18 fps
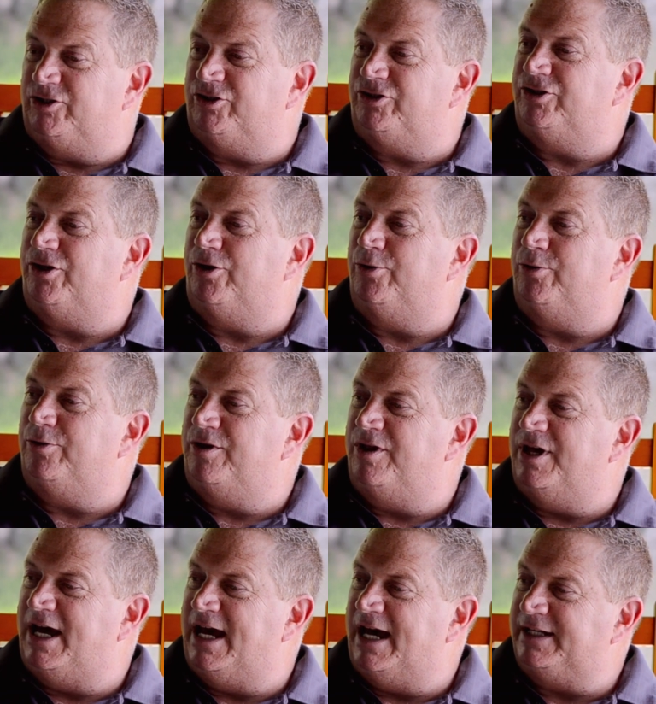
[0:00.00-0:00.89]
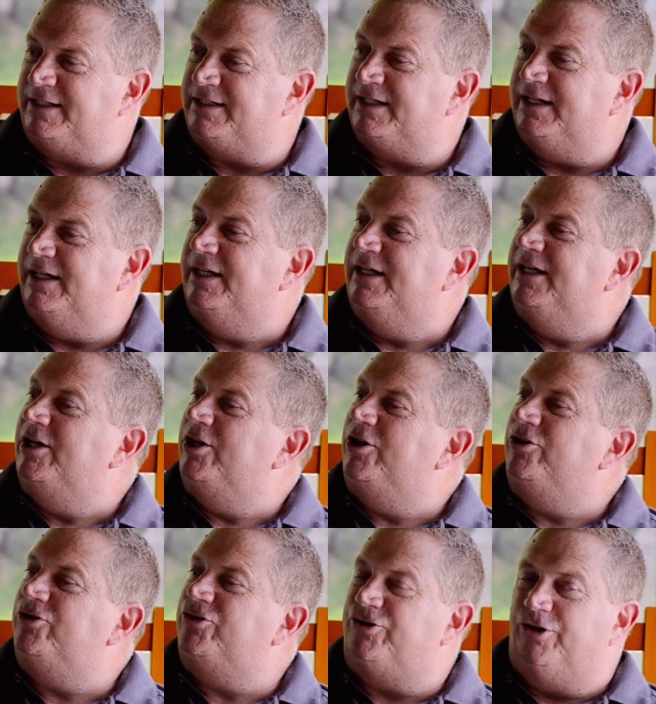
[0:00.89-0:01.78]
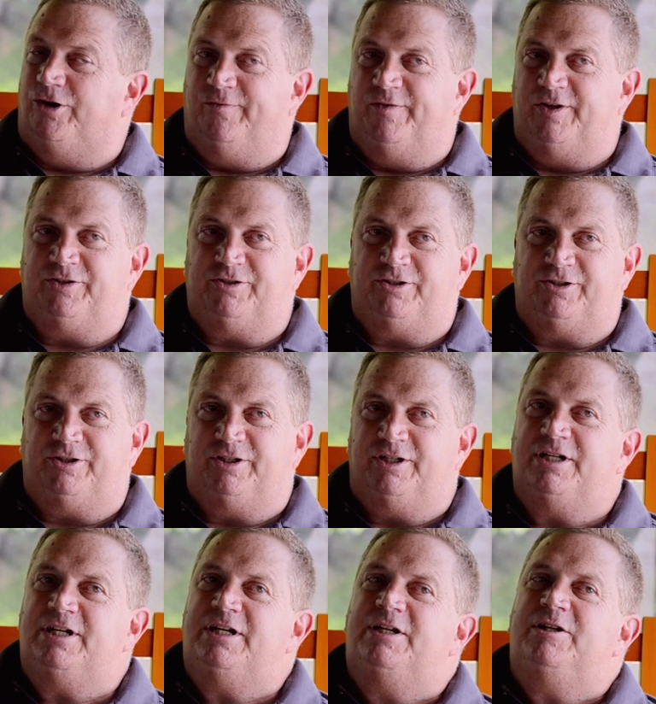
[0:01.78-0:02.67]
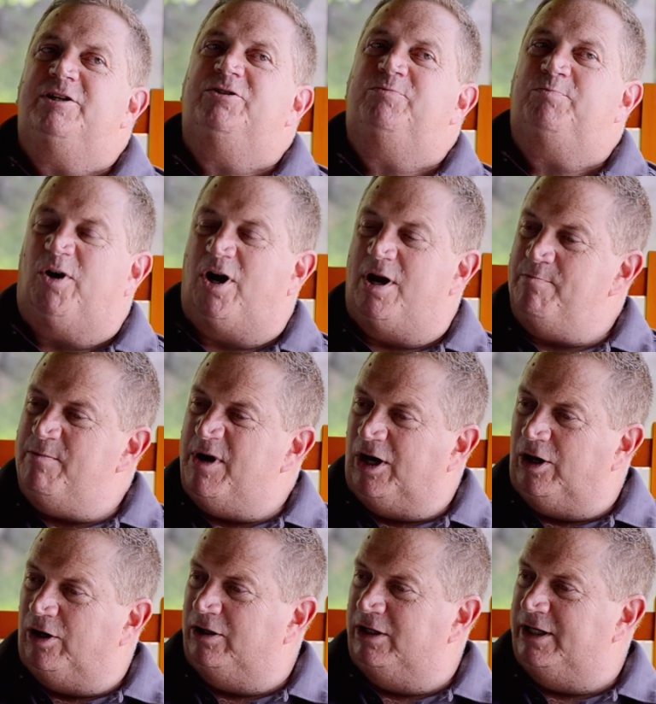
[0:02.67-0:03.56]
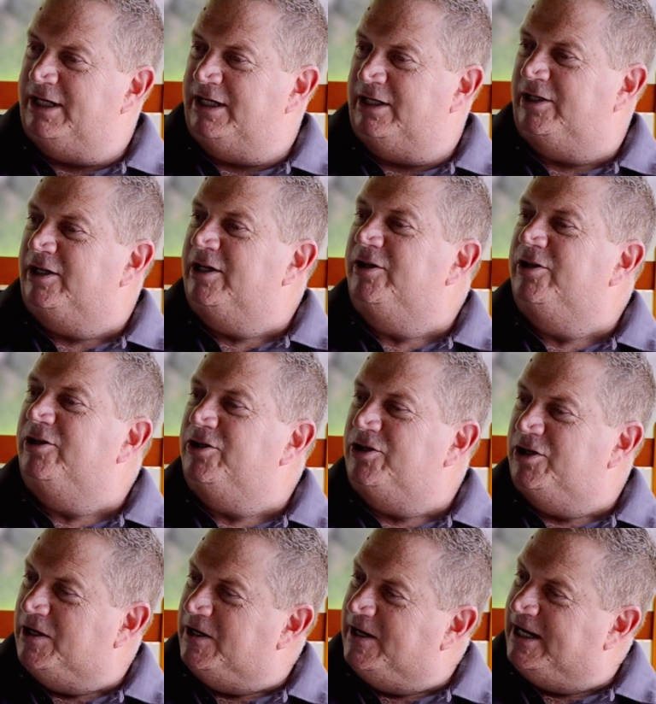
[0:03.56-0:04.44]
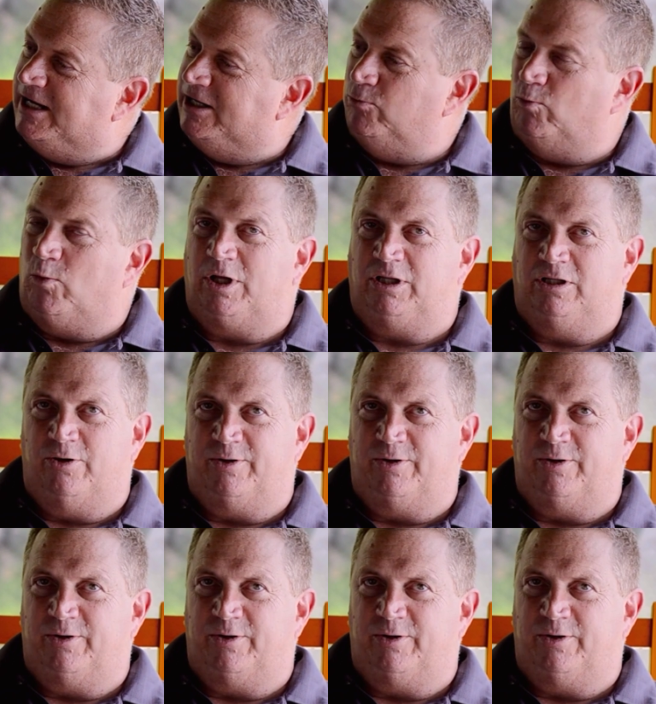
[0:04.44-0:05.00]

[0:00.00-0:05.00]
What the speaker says: so that service is primarily in one